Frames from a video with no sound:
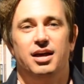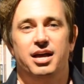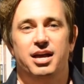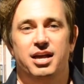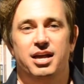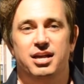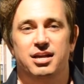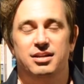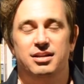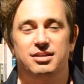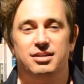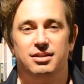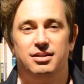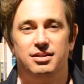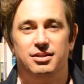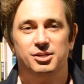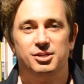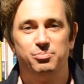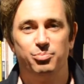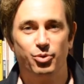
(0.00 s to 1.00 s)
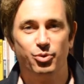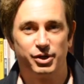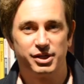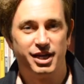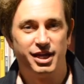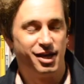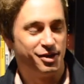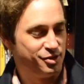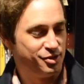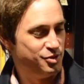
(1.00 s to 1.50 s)
And this book
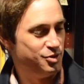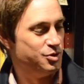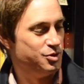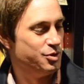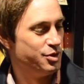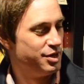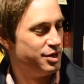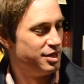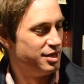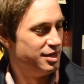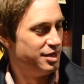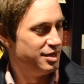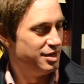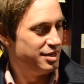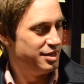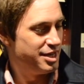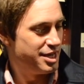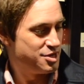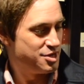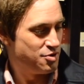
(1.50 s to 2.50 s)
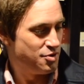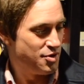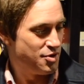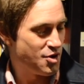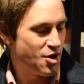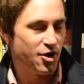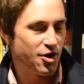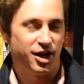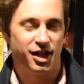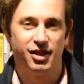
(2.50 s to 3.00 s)
tells you that you're
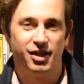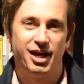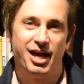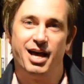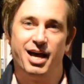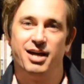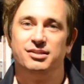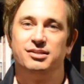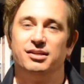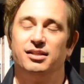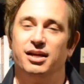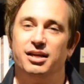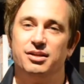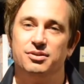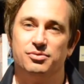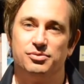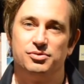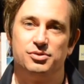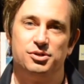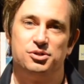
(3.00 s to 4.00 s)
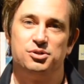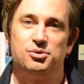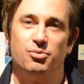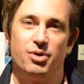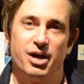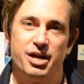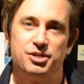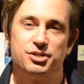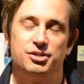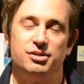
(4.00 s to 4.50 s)
not allowed to let your
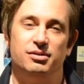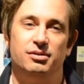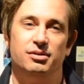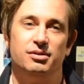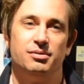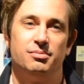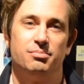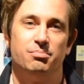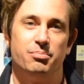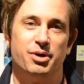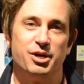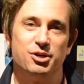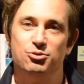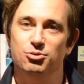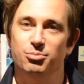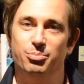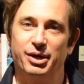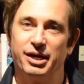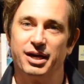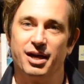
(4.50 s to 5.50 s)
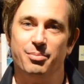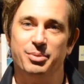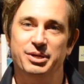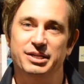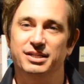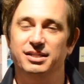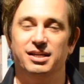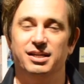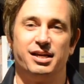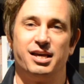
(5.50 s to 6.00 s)
situation make you become a
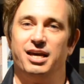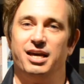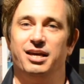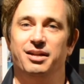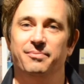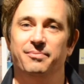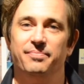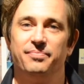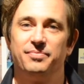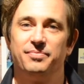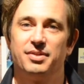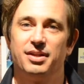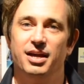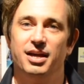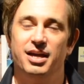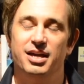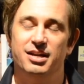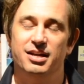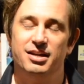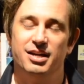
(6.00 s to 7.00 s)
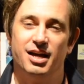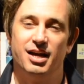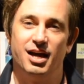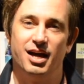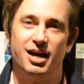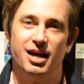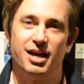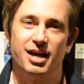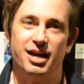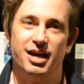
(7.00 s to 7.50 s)
dickhead. And,
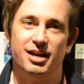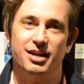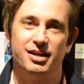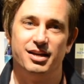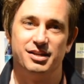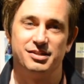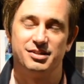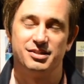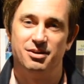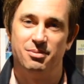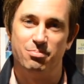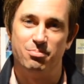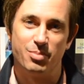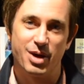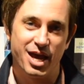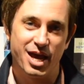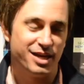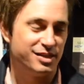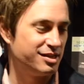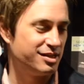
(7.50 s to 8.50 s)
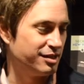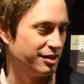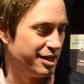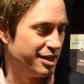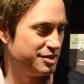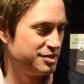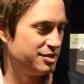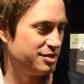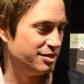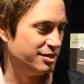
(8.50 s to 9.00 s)
uh, and it's an amazing
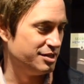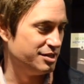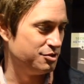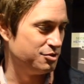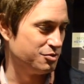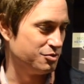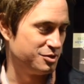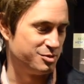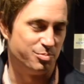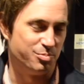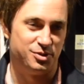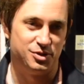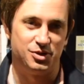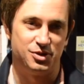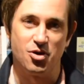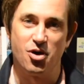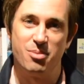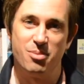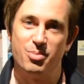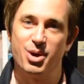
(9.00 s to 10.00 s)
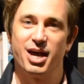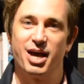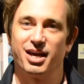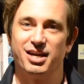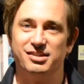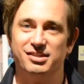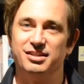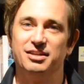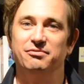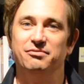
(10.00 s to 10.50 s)
lesson that John Steinbeck
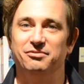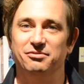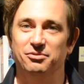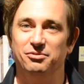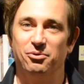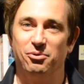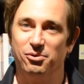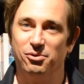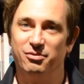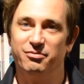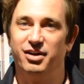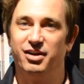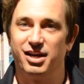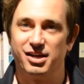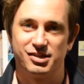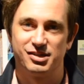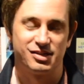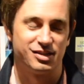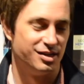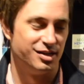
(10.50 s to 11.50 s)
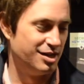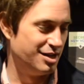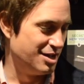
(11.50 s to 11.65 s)
has given all of us.